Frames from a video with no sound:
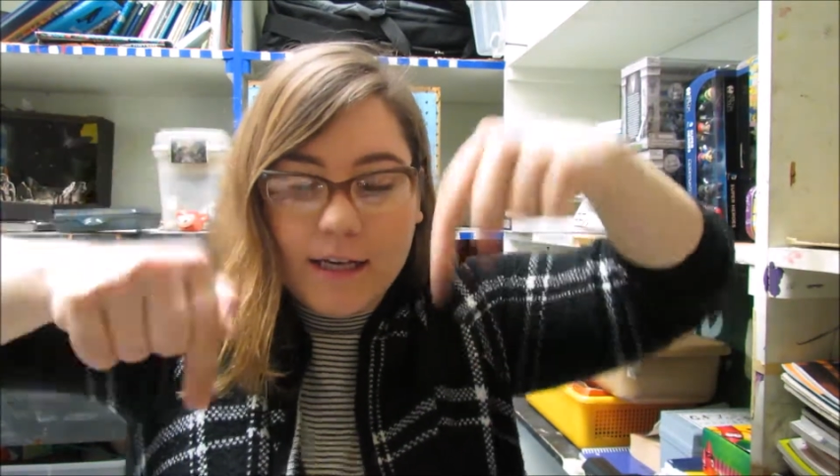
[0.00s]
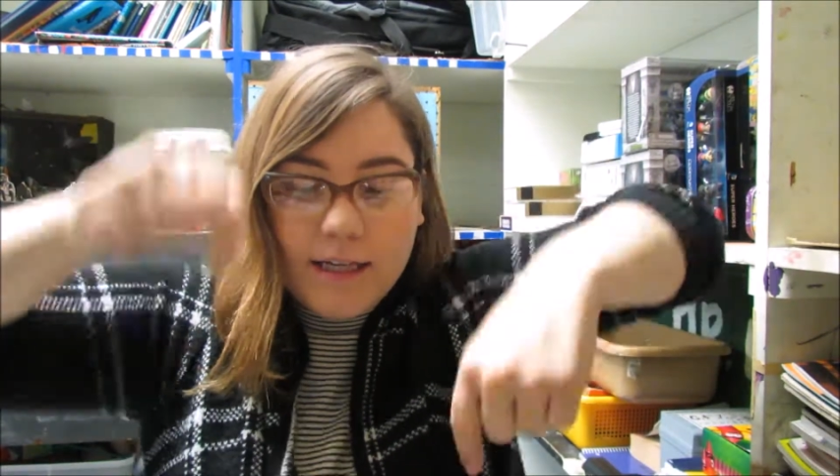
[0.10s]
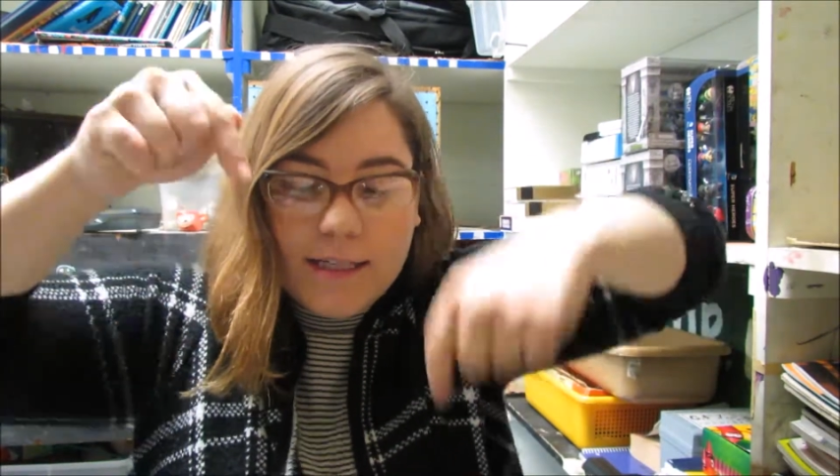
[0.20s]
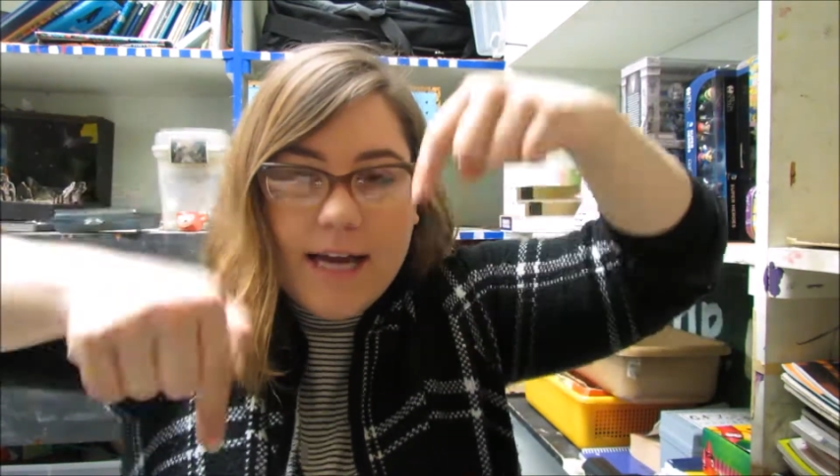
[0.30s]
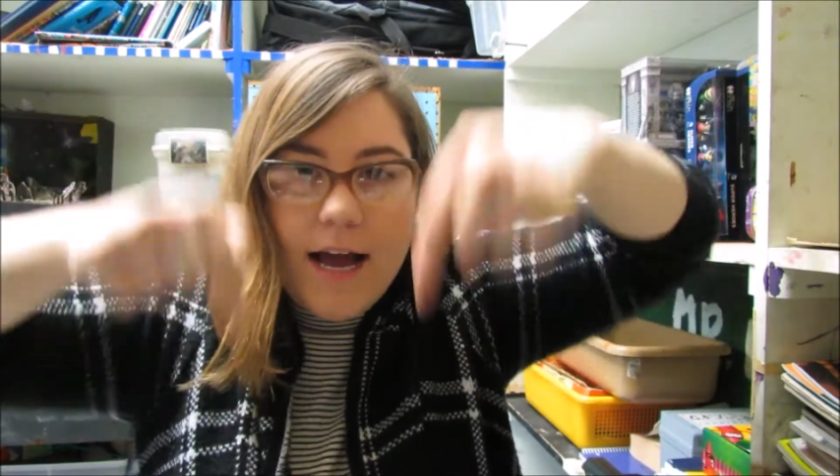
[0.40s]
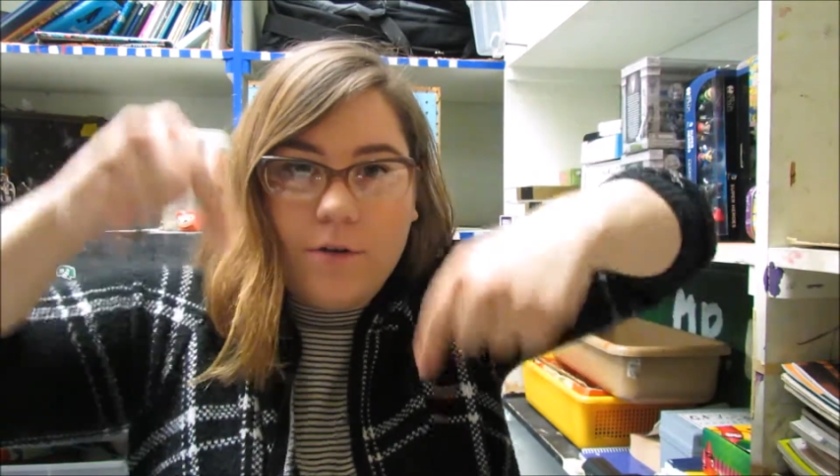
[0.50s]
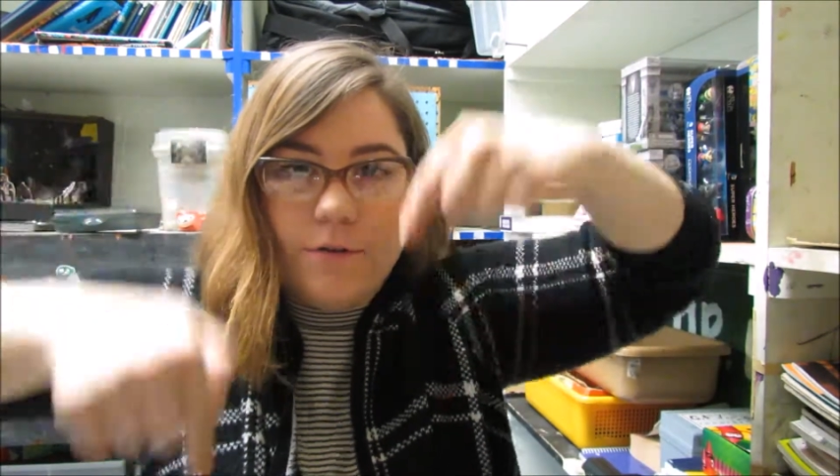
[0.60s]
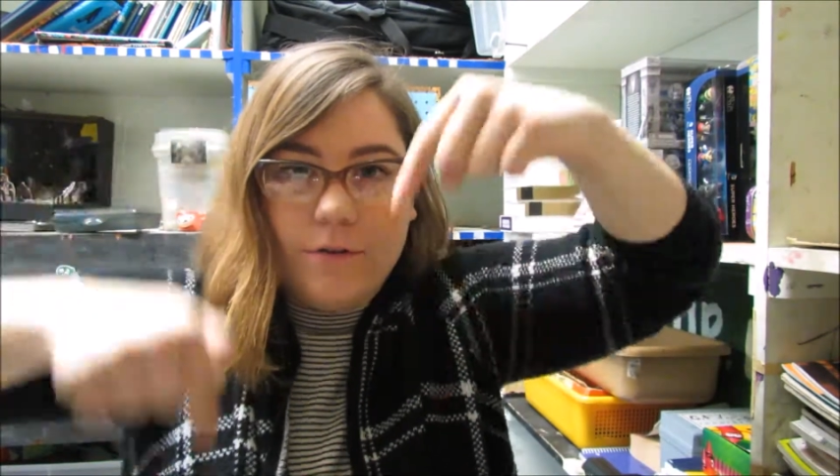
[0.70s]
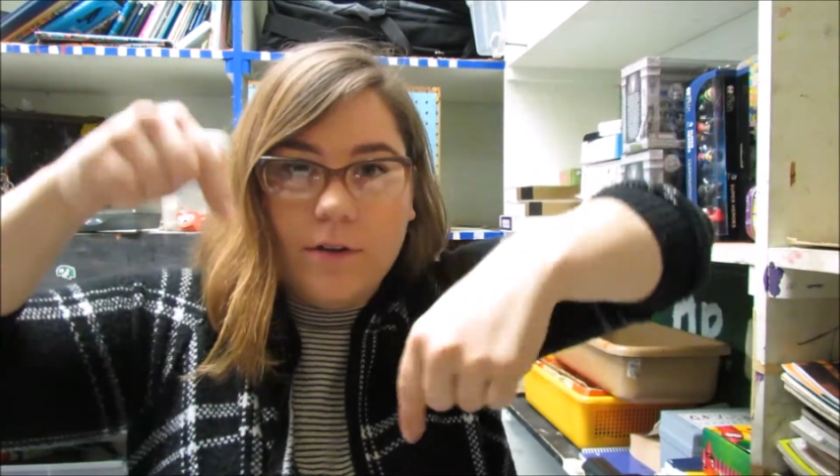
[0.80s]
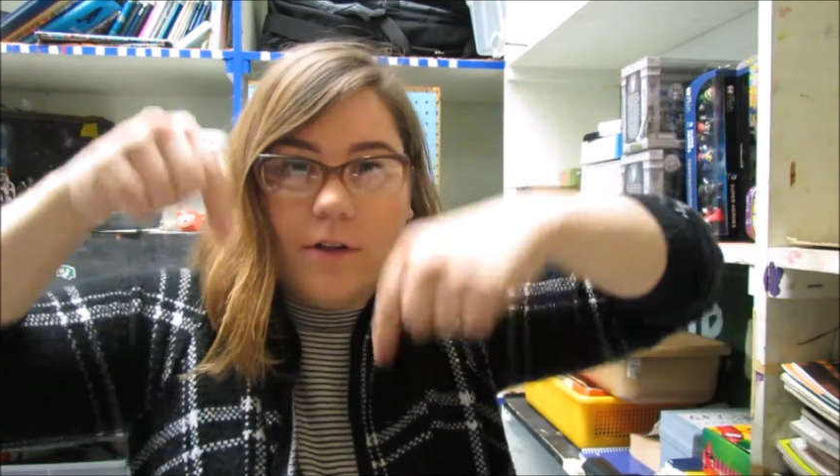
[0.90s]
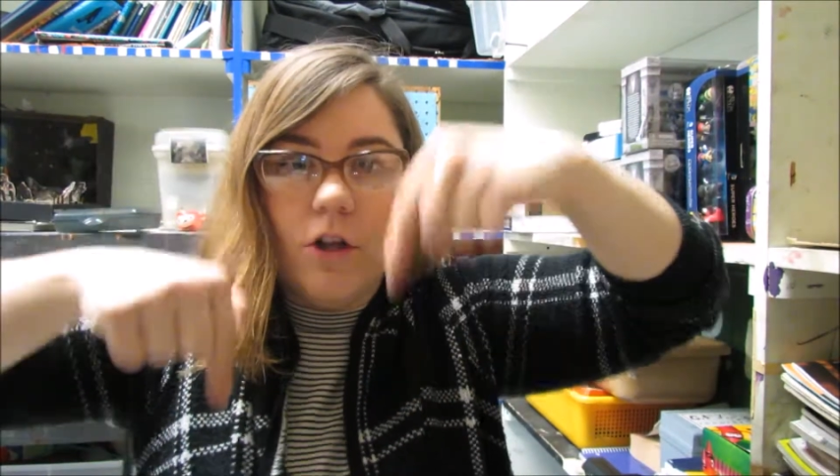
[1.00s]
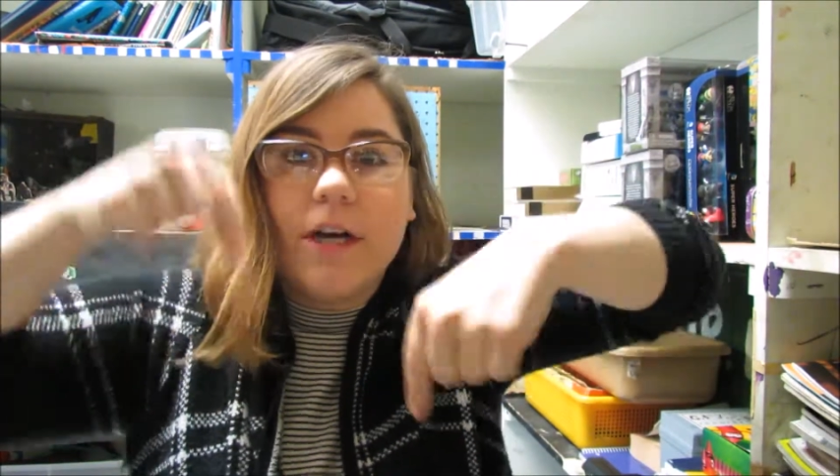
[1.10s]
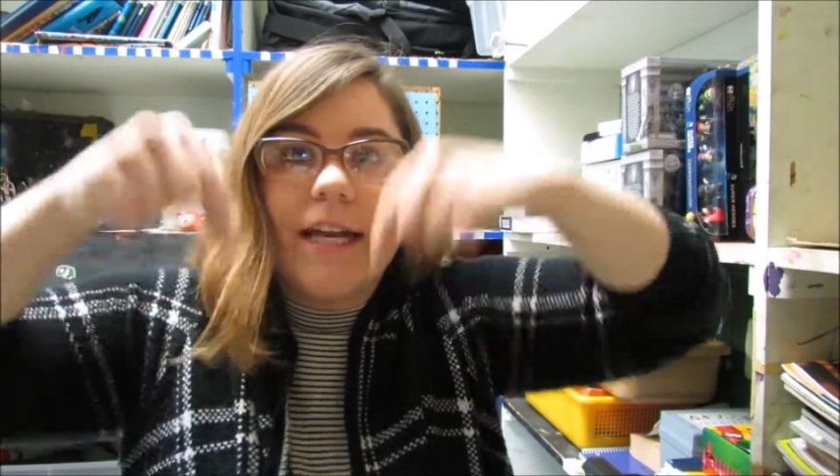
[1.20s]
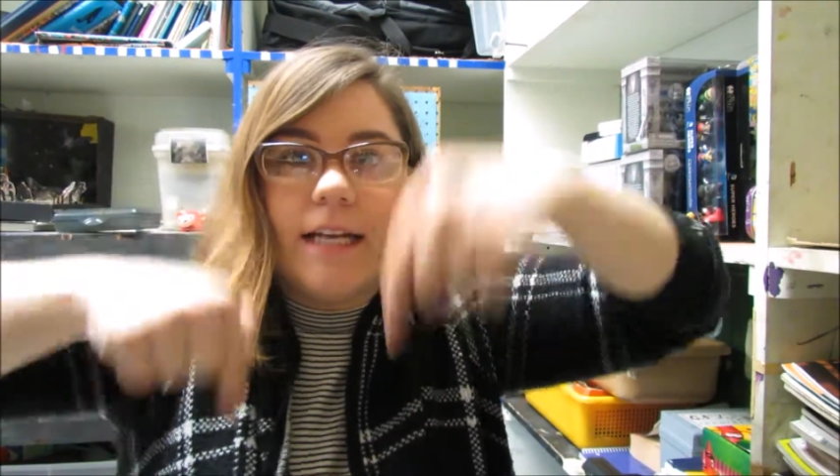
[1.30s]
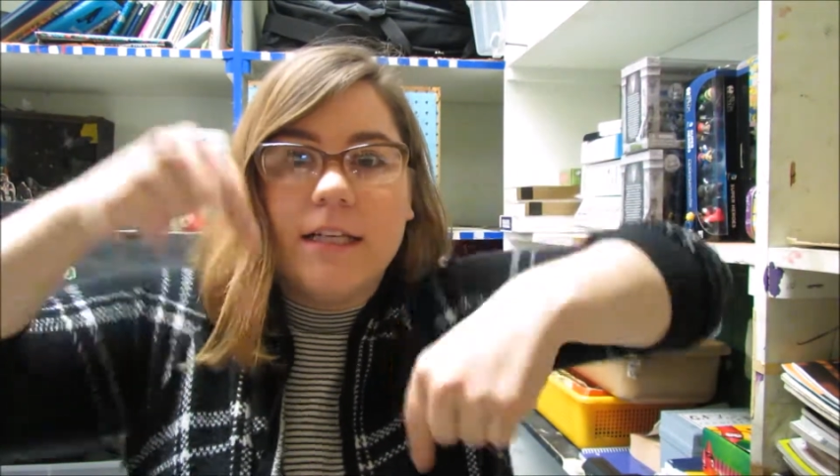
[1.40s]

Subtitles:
Click down. Look at it.